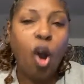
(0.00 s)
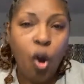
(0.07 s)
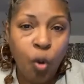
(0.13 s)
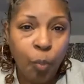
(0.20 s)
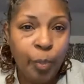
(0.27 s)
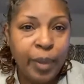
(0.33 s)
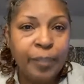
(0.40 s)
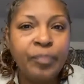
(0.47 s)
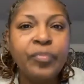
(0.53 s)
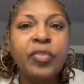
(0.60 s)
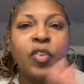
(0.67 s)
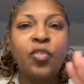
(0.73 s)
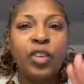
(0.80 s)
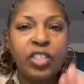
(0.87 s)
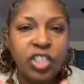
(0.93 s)
open
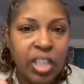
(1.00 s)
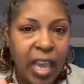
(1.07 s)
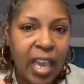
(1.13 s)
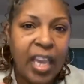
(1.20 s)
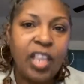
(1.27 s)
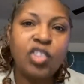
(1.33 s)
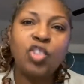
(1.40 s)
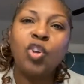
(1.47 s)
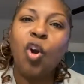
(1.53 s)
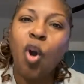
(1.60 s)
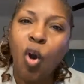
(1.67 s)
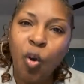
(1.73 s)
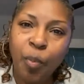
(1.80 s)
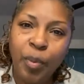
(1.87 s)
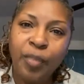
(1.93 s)
for change. You're
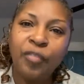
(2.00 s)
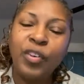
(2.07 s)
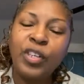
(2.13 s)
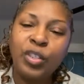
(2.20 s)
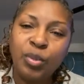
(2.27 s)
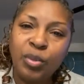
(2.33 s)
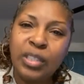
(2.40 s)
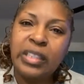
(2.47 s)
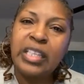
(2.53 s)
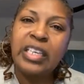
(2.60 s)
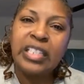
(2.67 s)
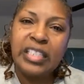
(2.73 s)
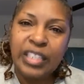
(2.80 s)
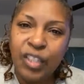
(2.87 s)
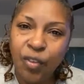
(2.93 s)
open for doing
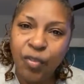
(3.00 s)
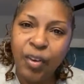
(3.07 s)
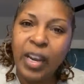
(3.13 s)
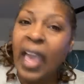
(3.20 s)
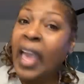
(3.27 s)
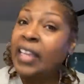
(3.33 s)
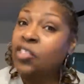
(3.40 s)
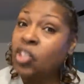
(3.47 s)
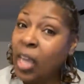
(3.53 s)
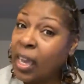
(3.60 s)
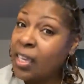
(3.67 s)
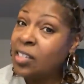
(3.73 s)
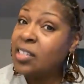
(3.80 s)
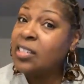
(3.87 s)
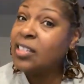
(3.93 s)
things different, and
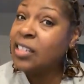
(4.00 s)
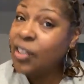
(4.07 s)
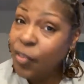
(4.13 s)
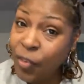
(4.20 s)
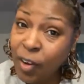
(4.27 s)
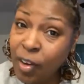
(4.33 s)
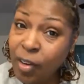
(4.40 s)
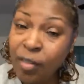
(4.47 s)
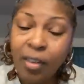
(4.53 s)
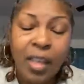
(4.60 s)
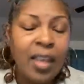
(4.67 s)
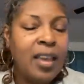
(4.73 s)
change is difficult.